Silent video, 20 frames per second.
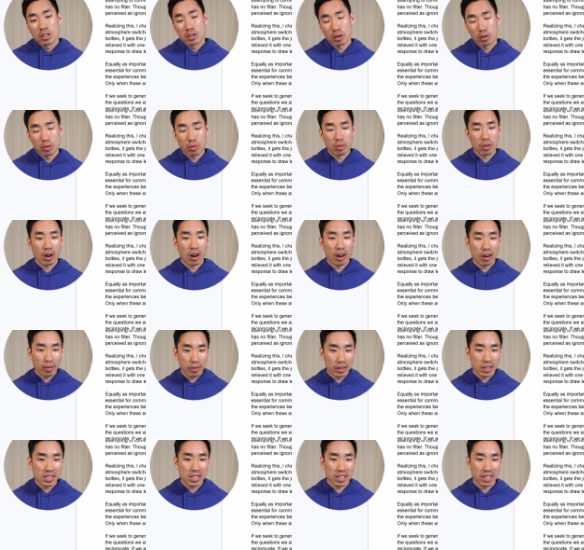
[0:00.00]
So
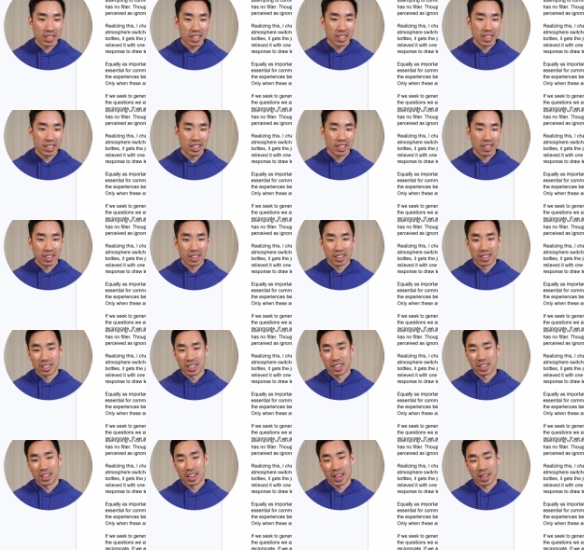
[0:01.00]
obviously
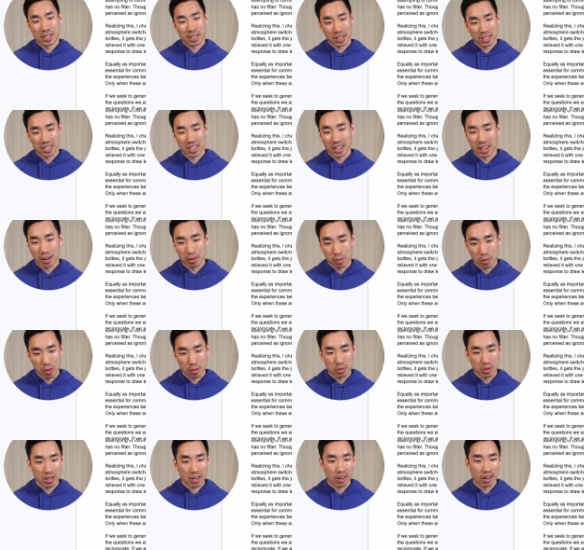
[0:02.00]
the essays that I
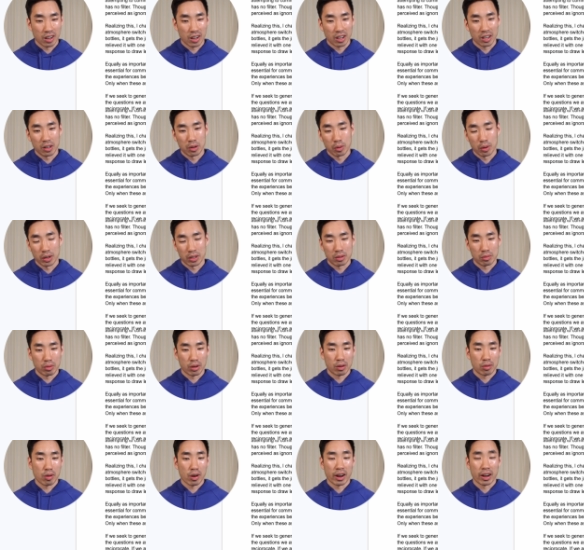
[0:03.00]
wrote are going to
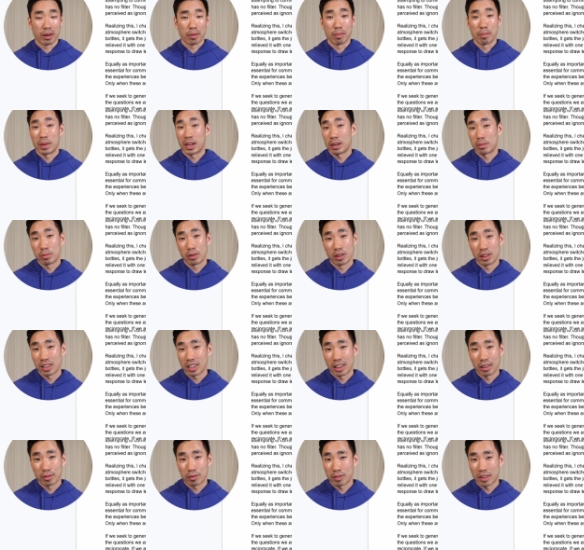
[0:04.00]
require minimal,
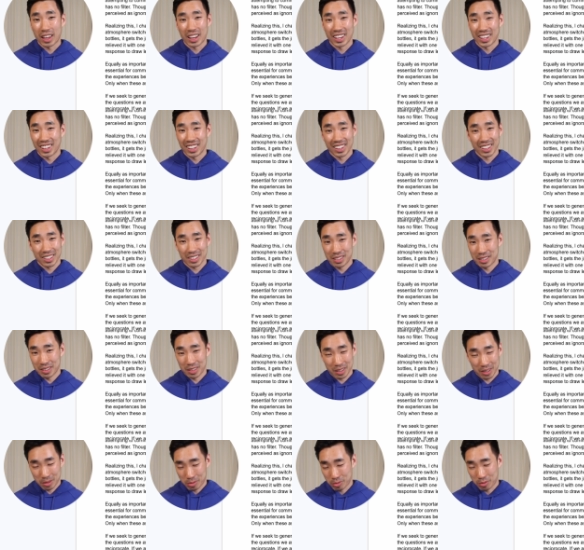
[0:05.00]
if any,
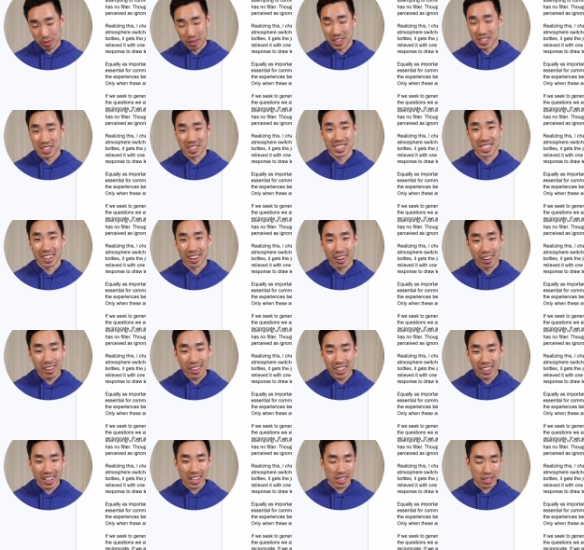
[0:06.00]
revisions at
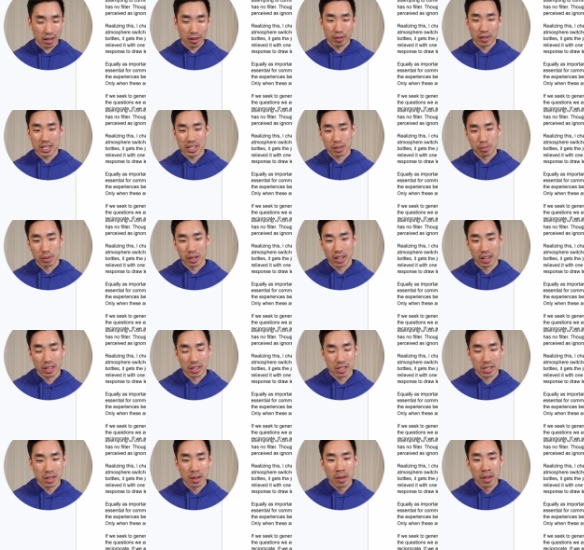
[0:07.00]
all, and that's obviously
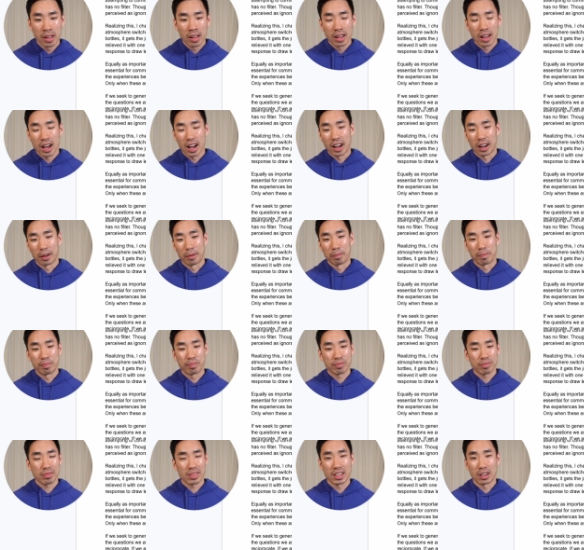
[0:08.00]
because
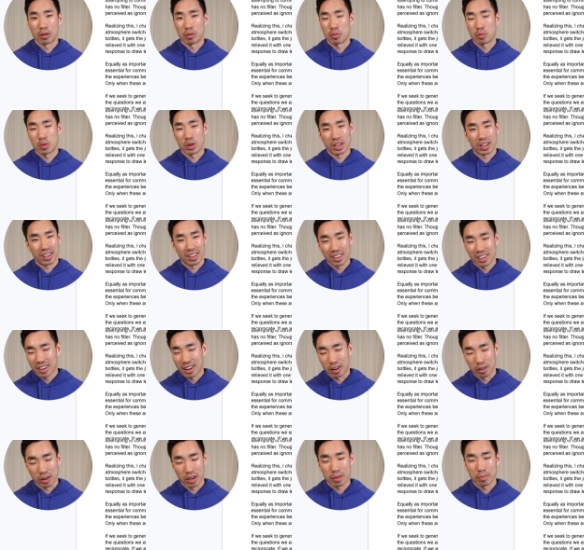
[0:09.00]
um, you know, we had
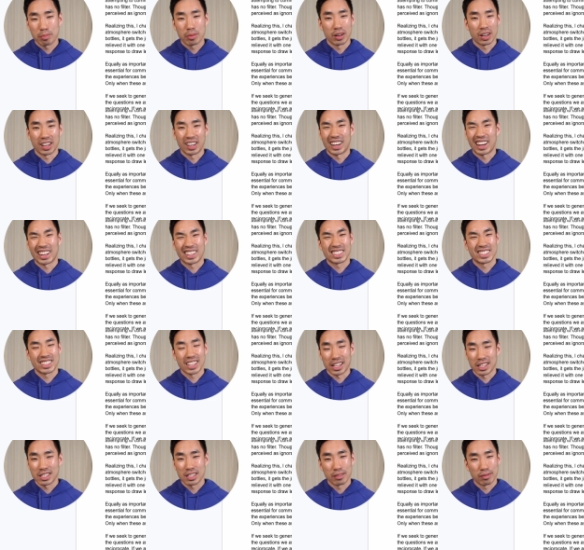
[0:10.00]
already put in
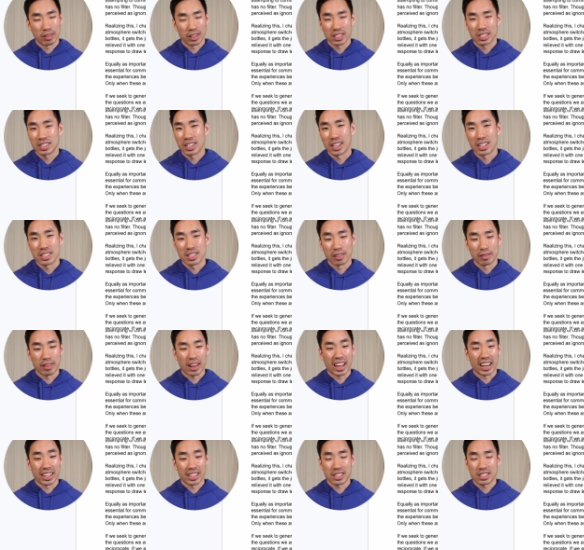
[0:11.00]
extensive, extensive
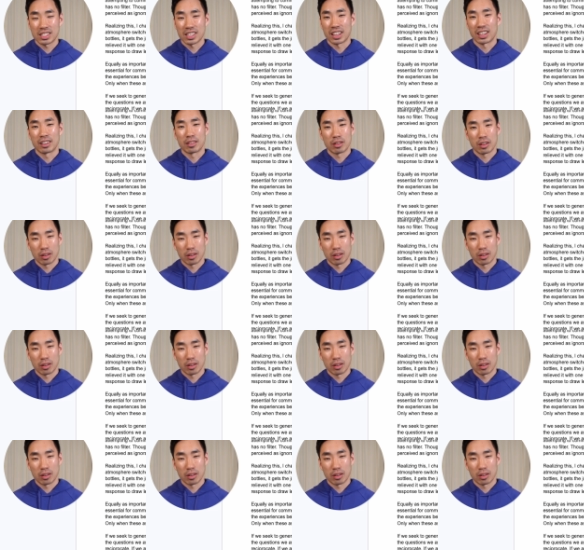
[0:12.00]
edits and